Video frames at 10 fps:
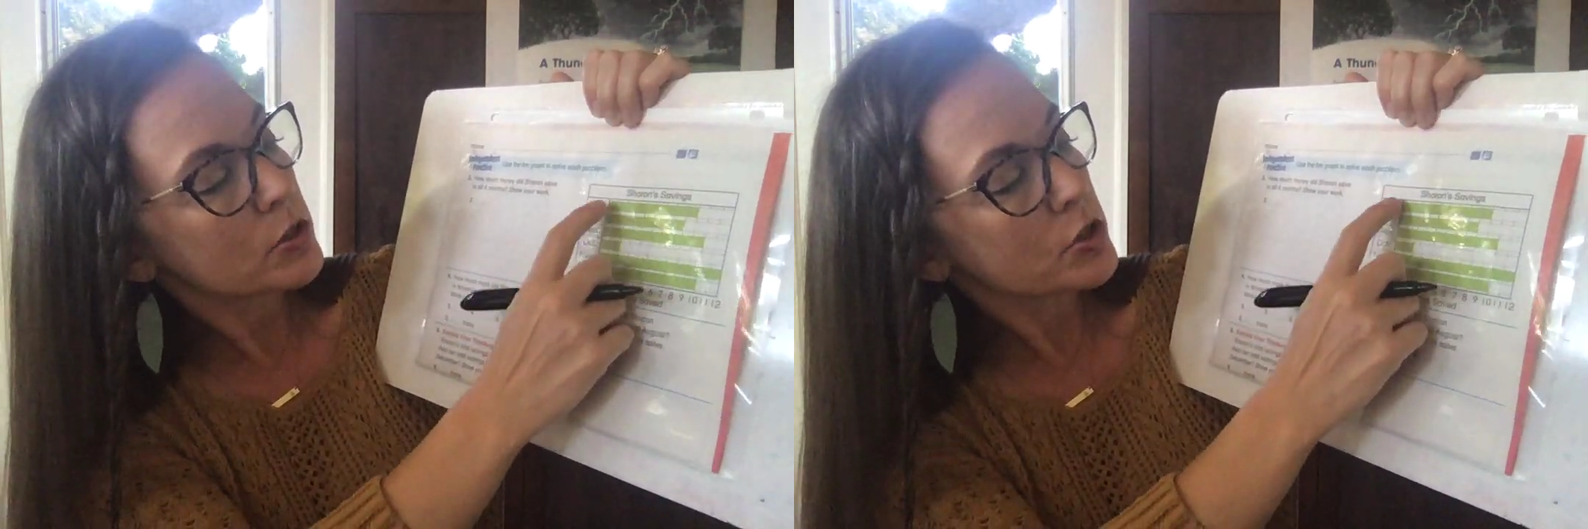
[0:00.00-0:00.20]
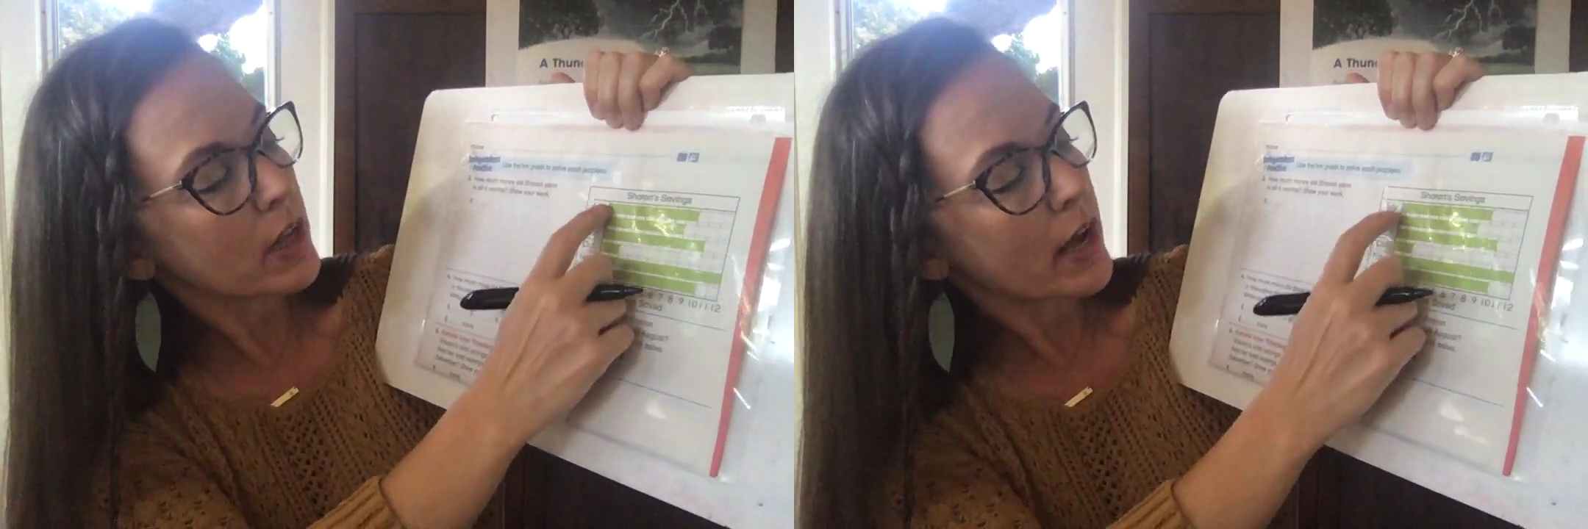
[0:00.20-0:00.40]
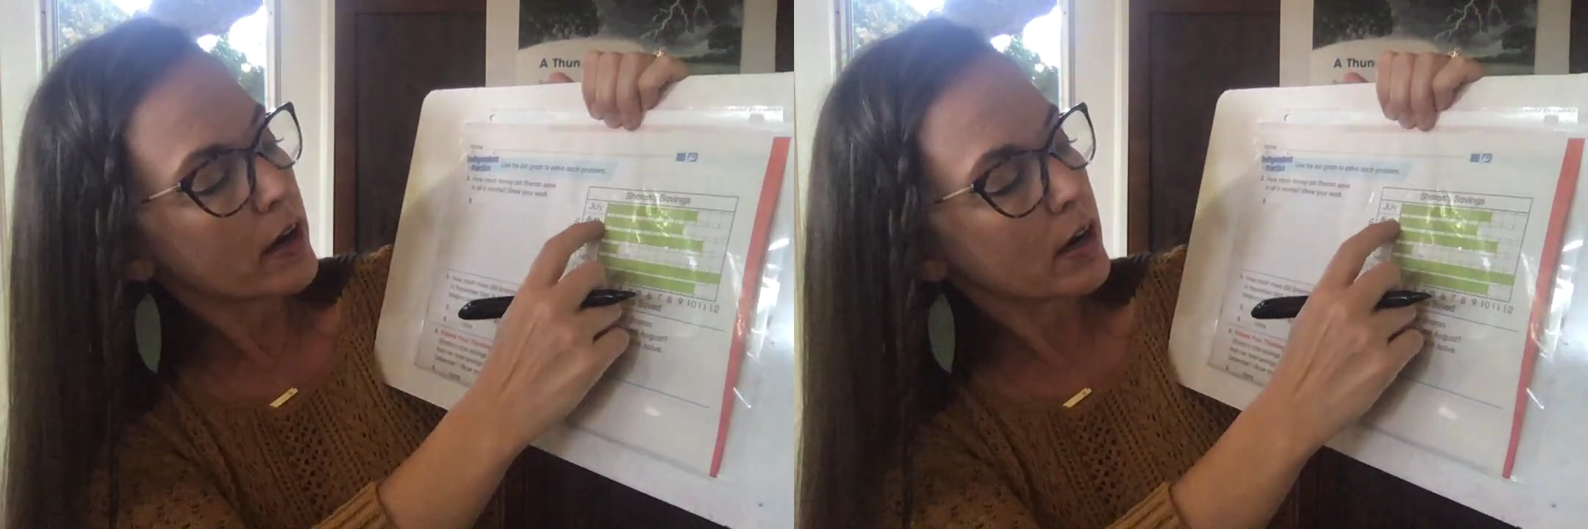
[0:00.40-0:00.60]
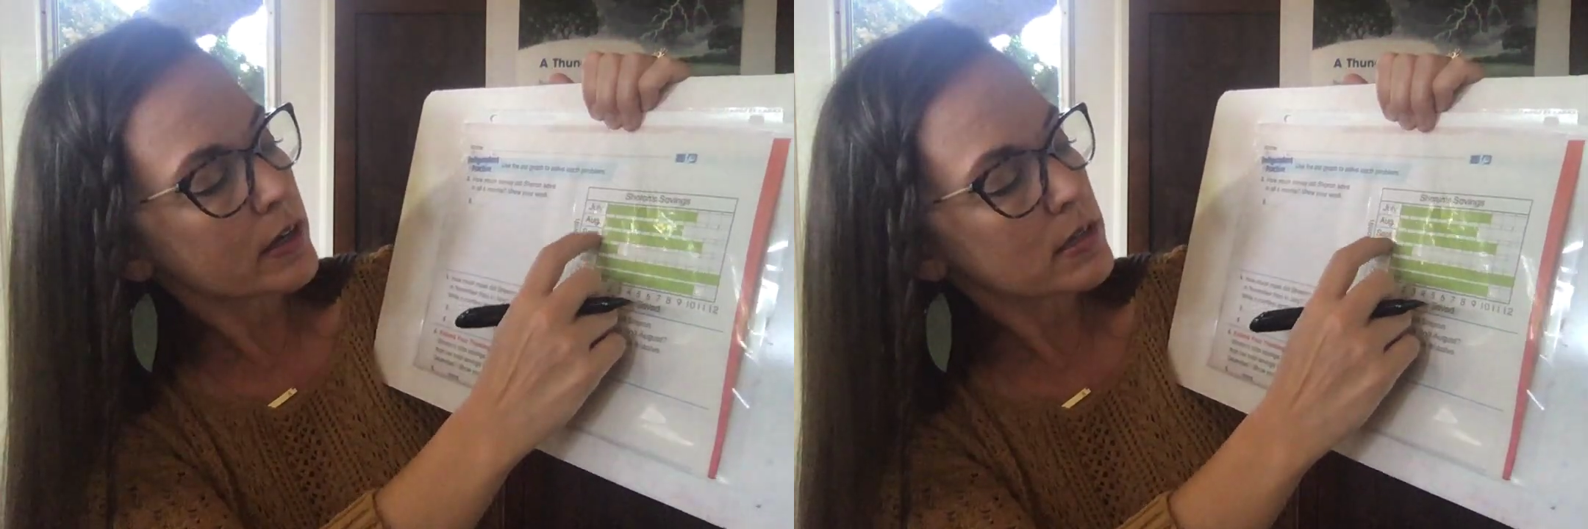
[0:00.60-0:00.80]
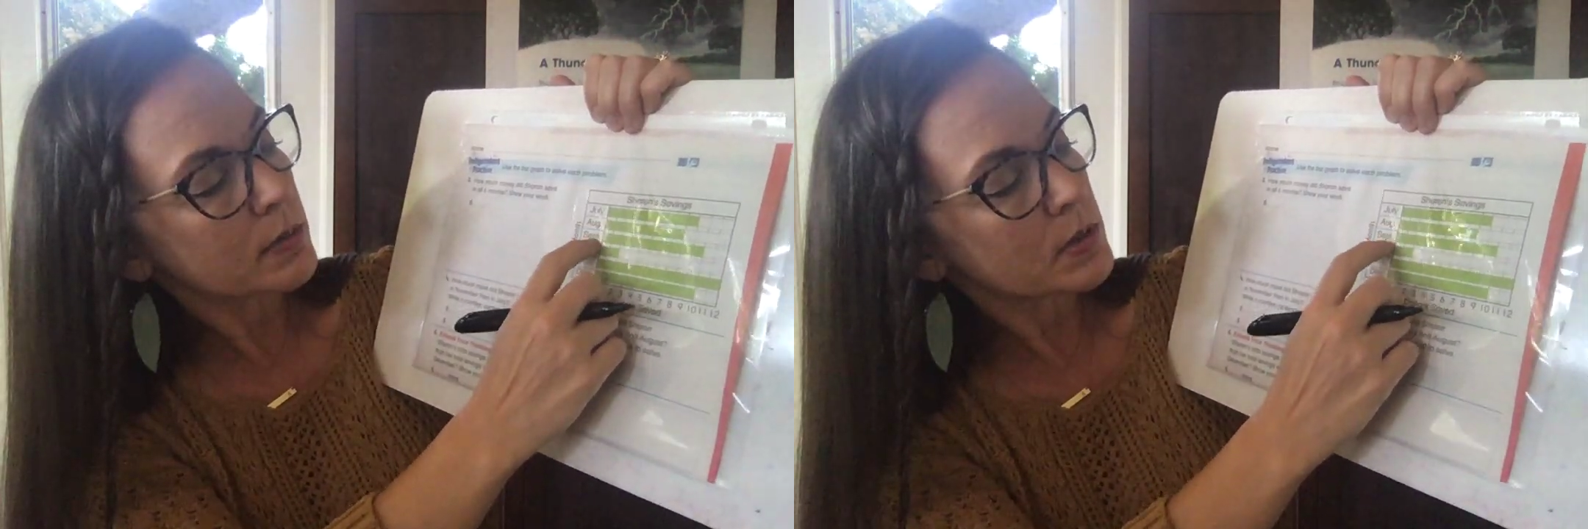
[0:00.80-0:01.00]
July,
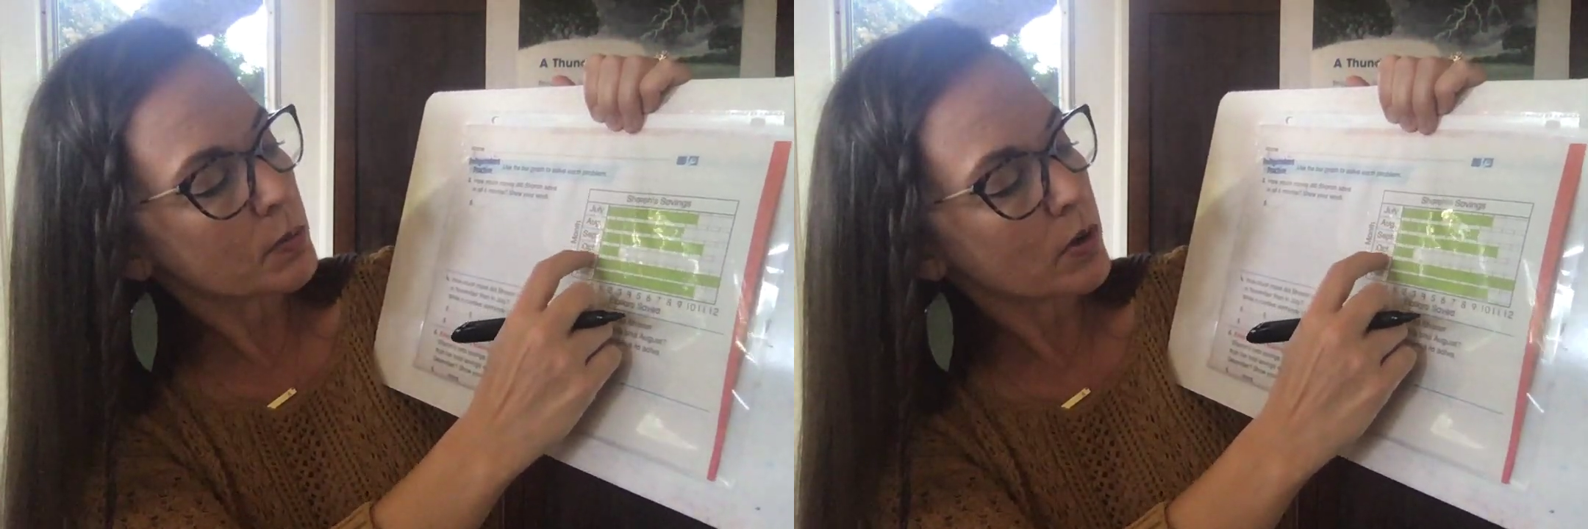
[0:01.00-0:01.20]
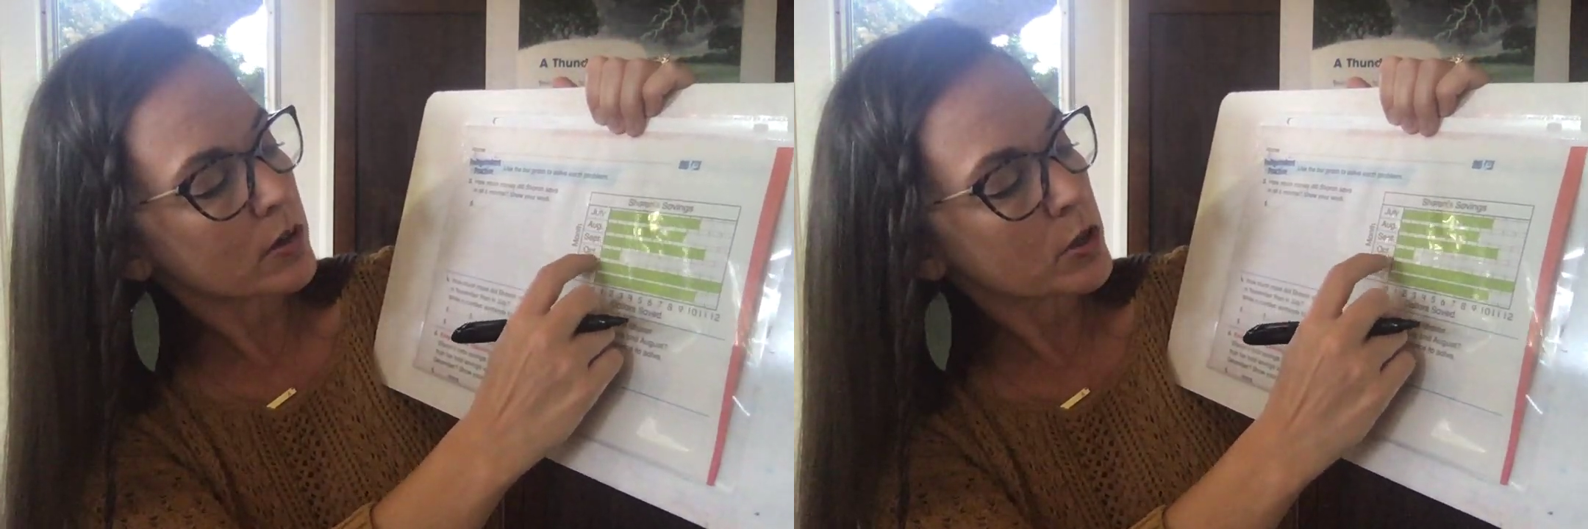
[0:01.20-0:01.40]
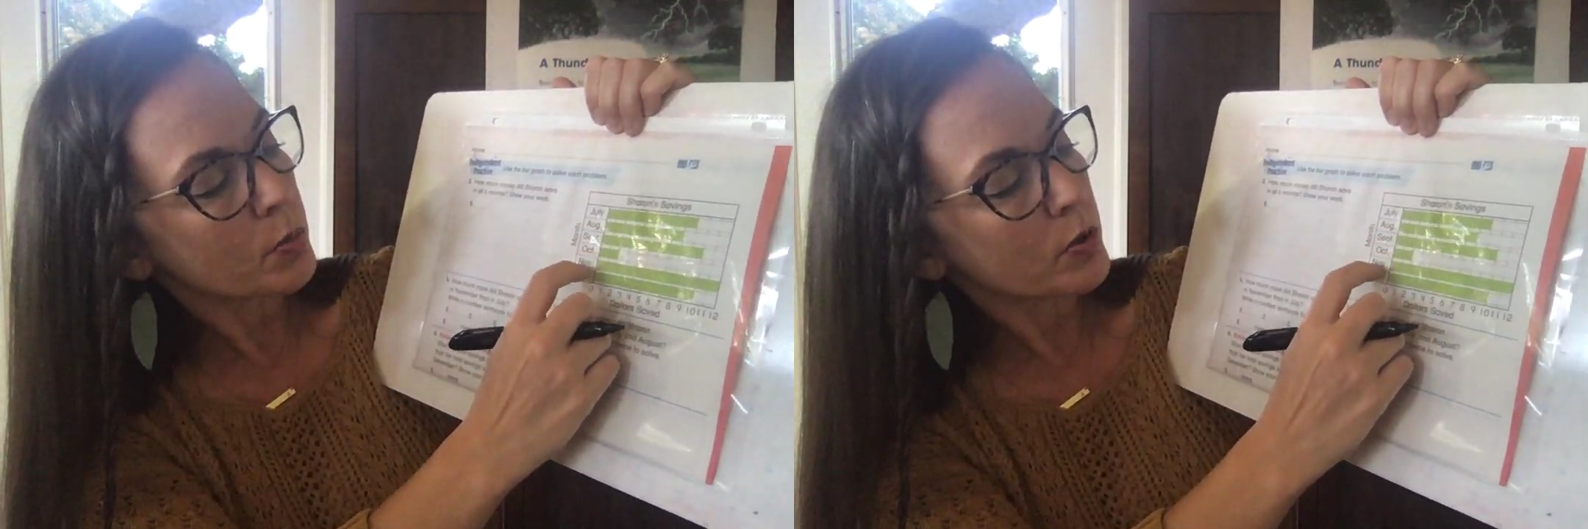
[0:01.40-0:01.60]
August, September, October,